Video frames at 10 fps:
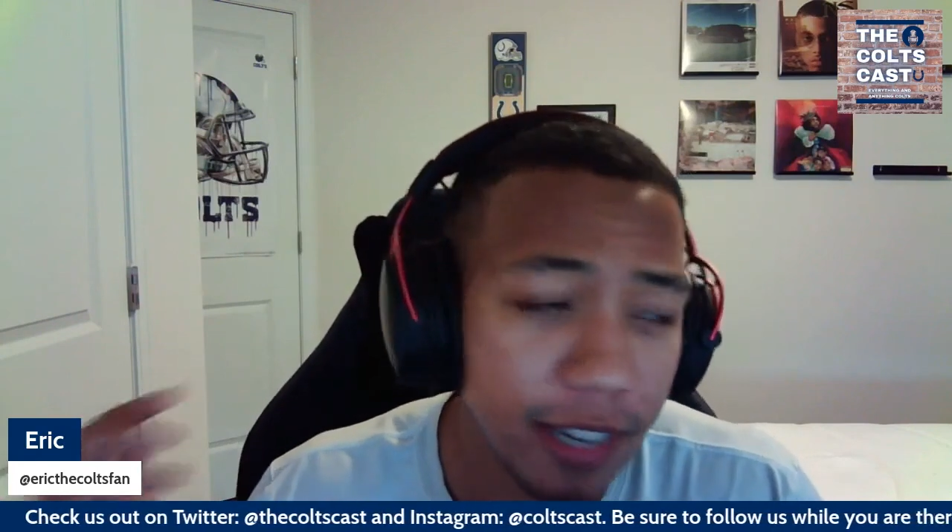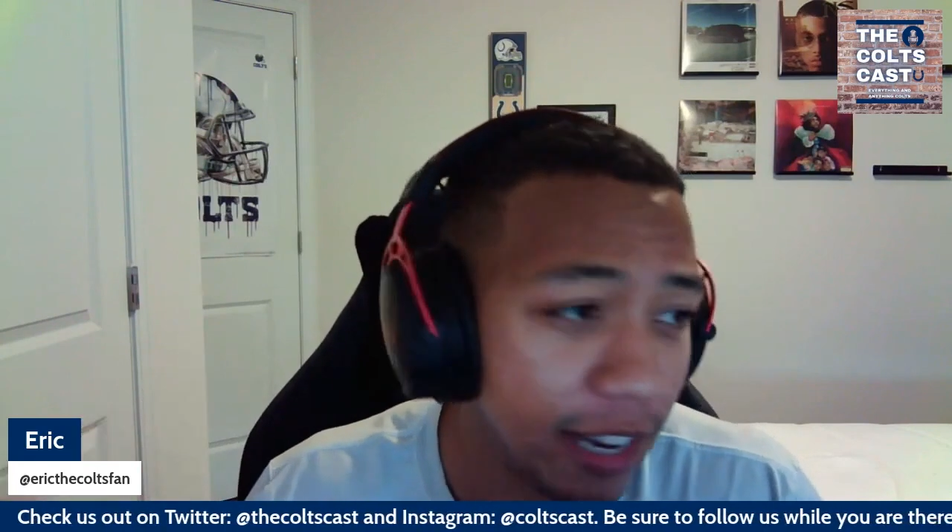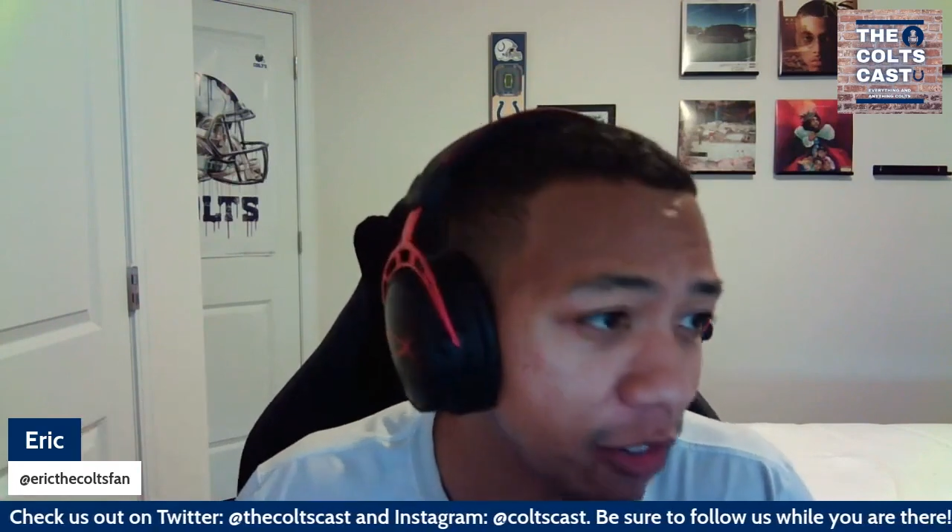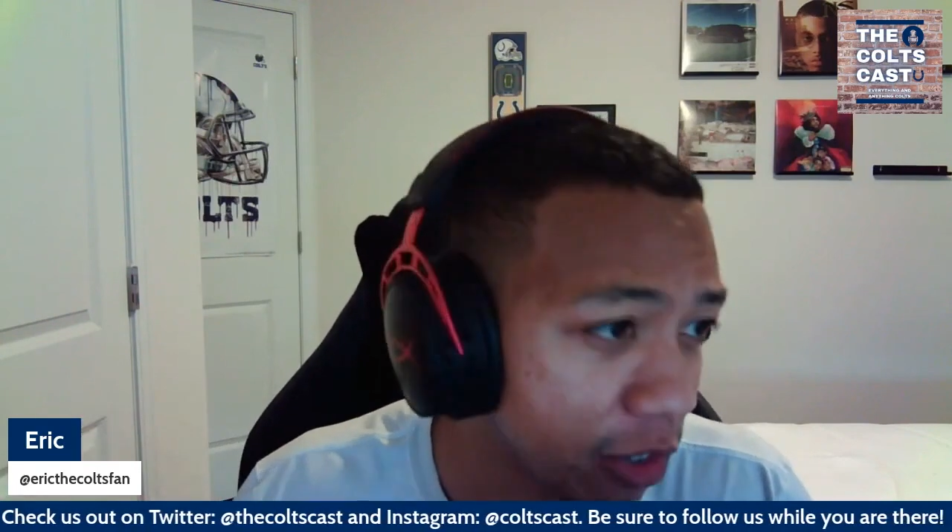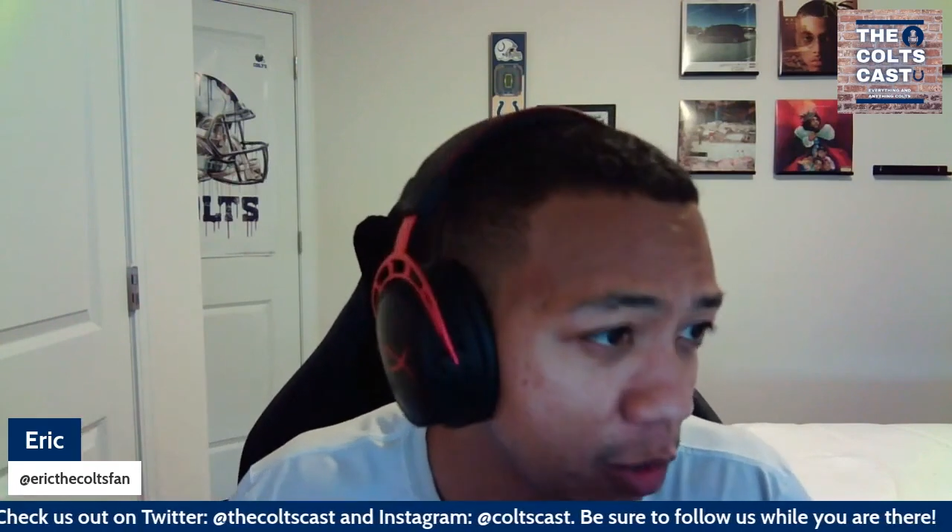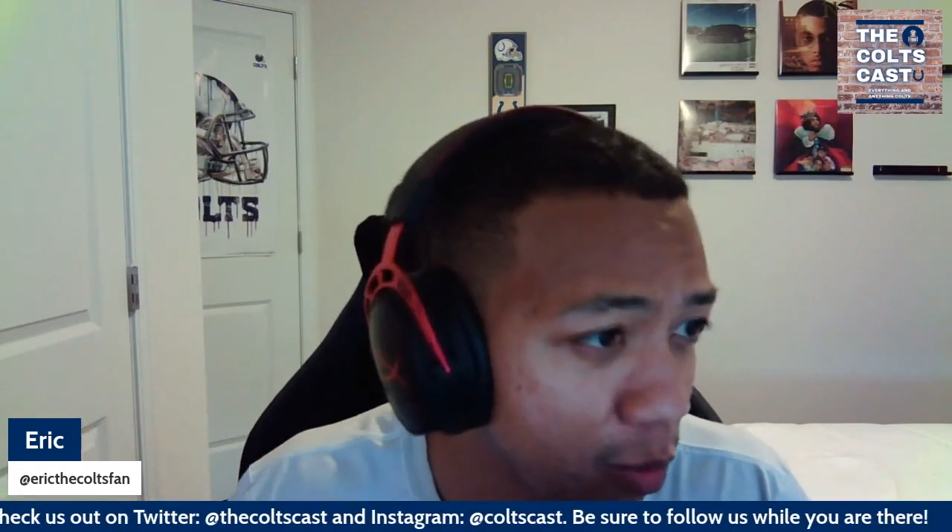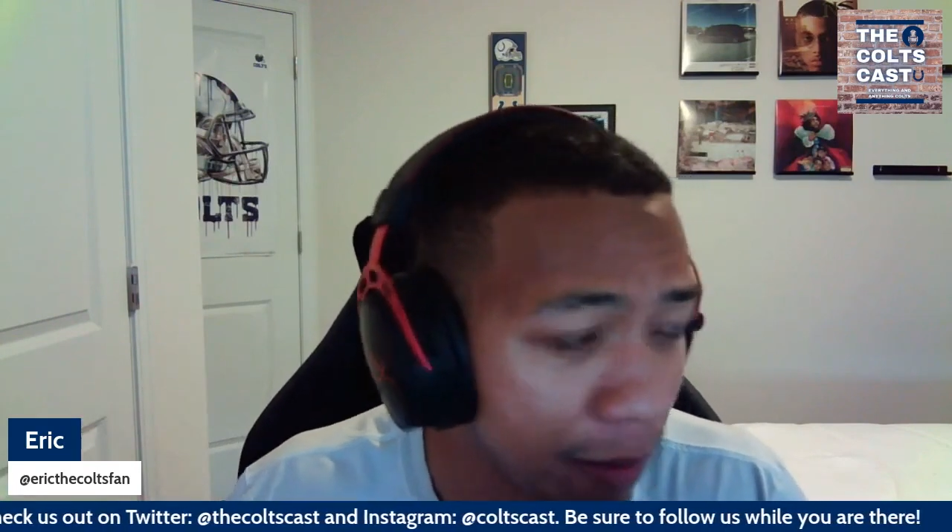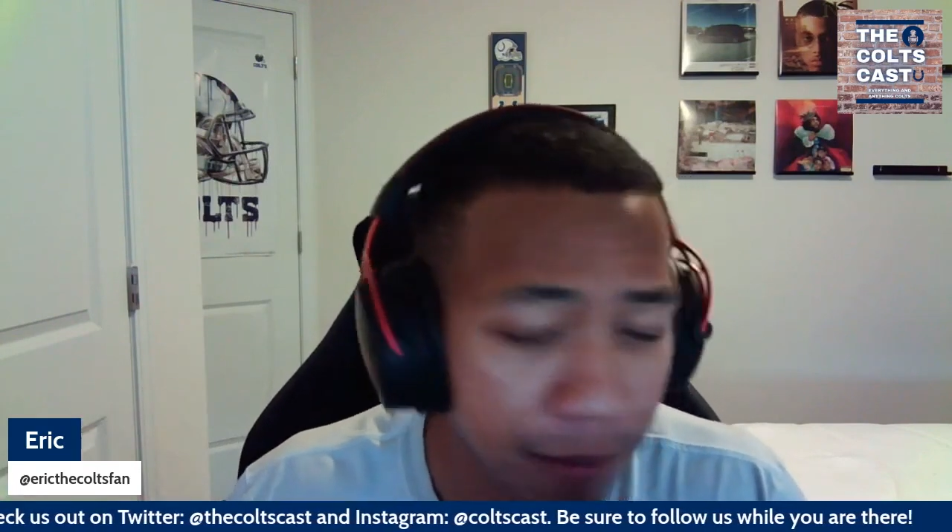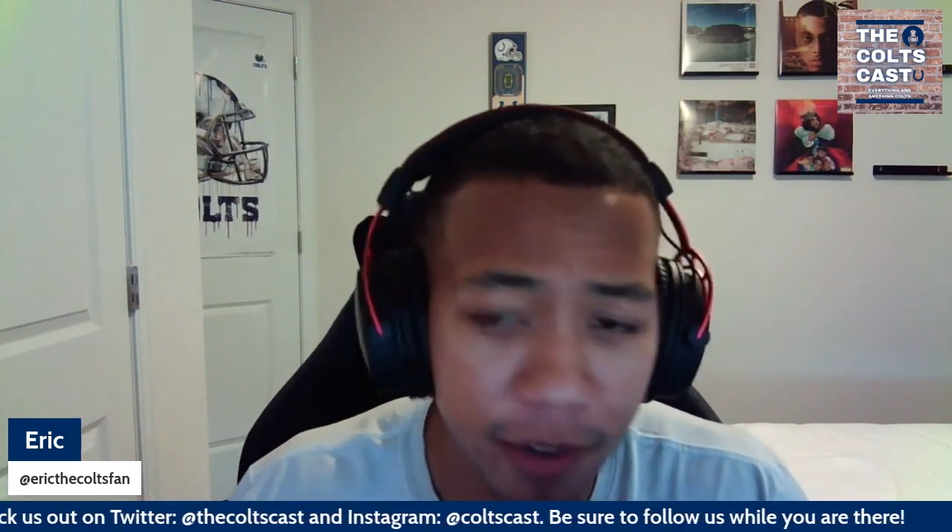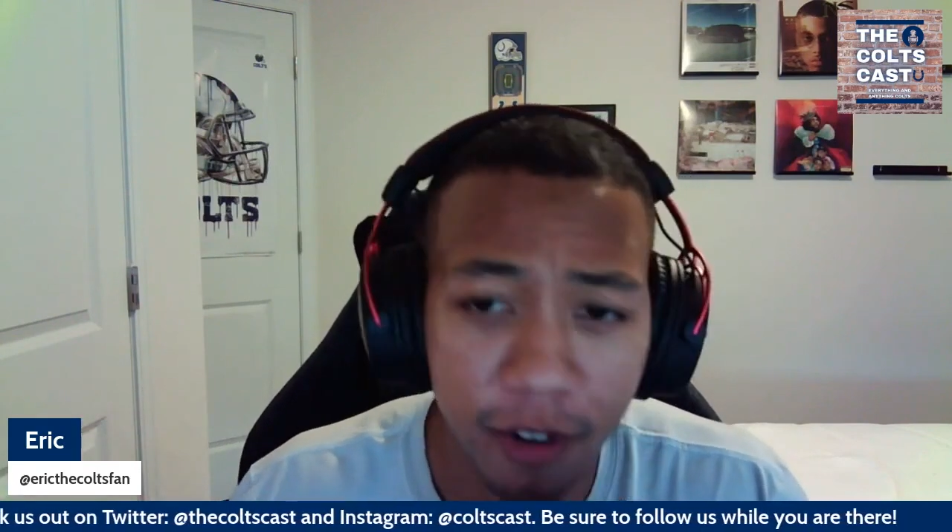dangerous
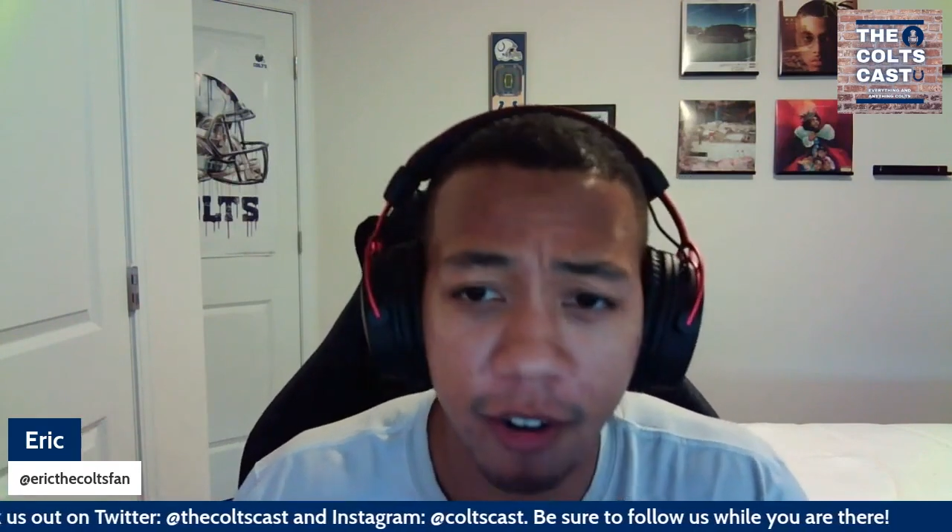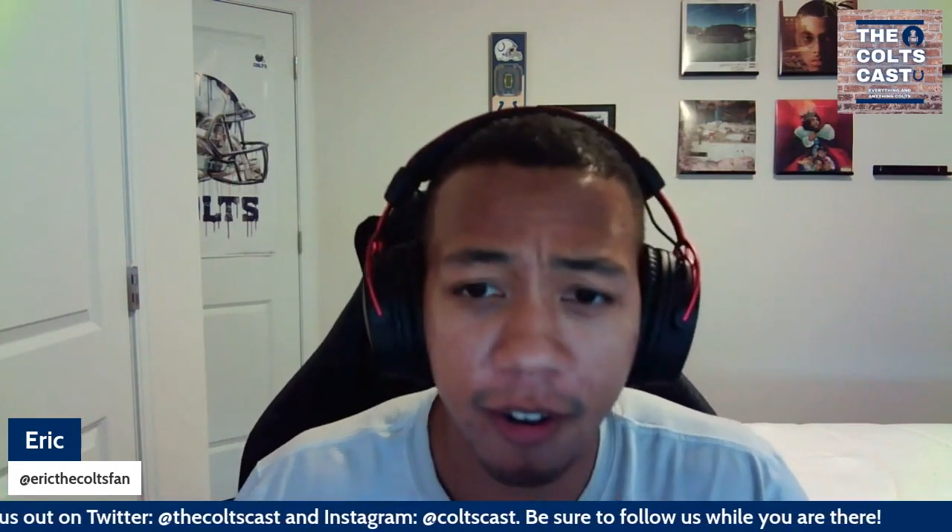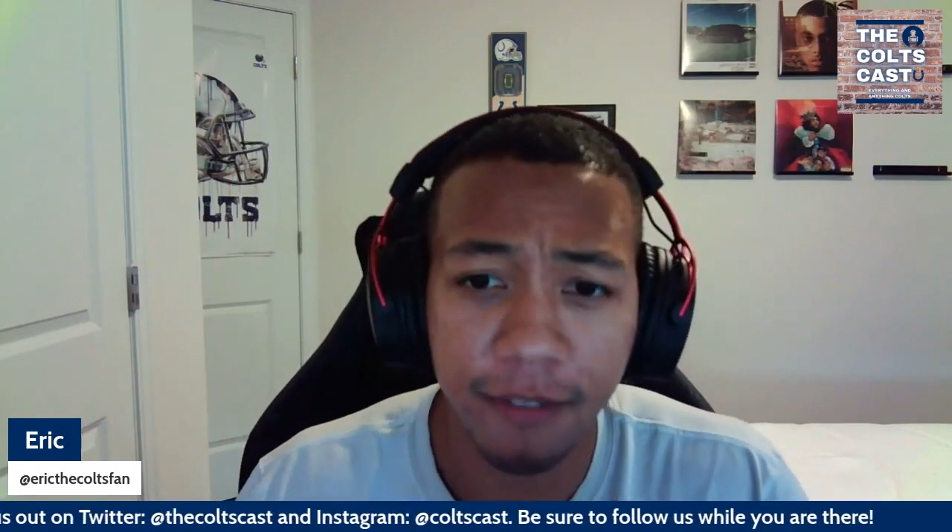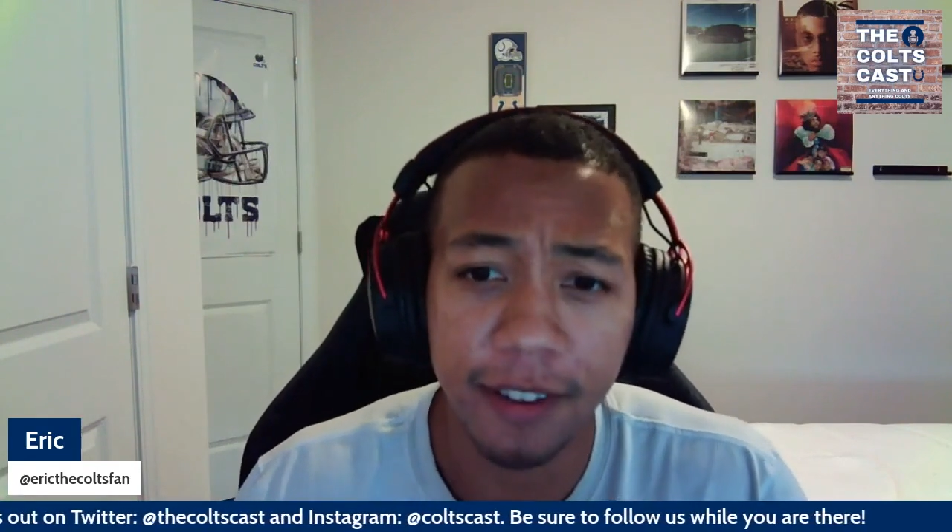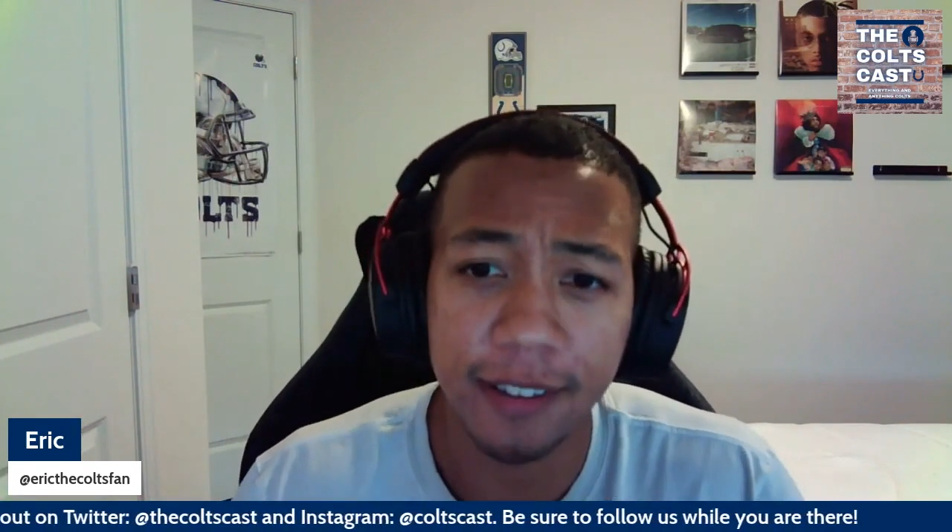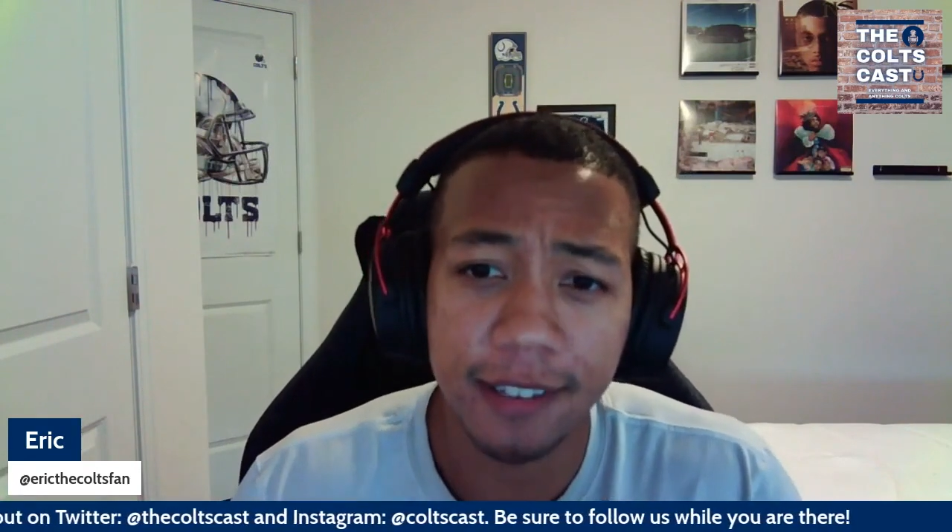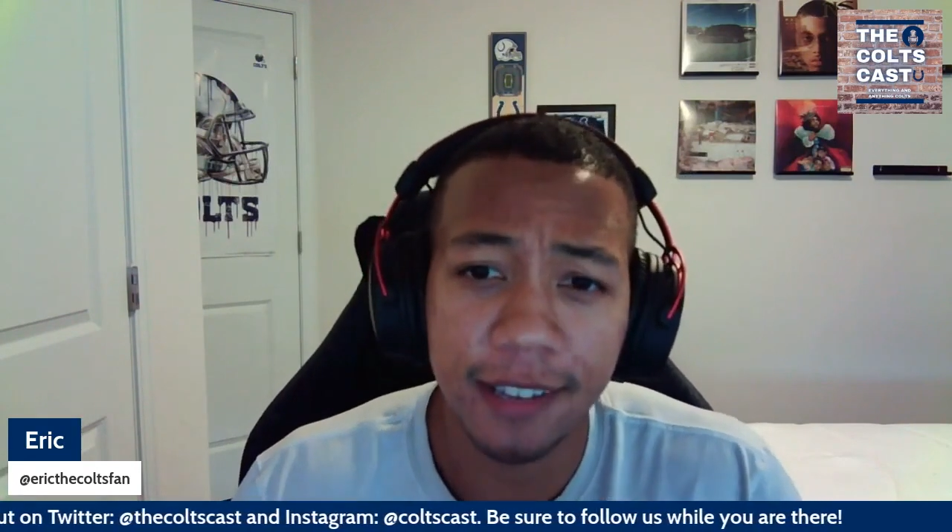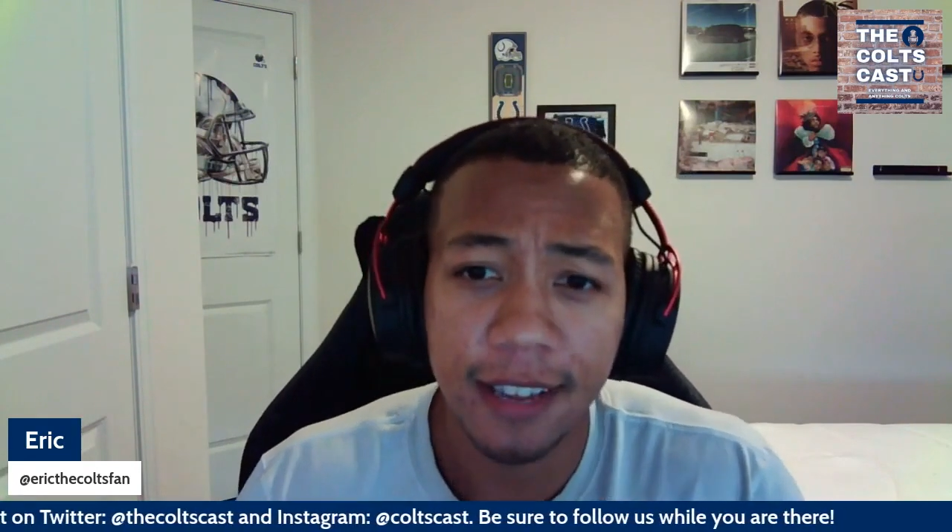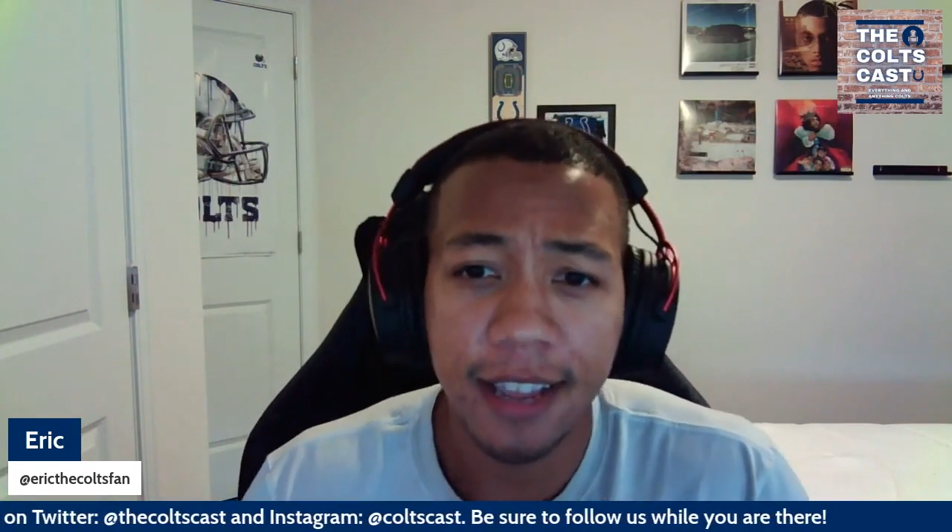weapon on offense.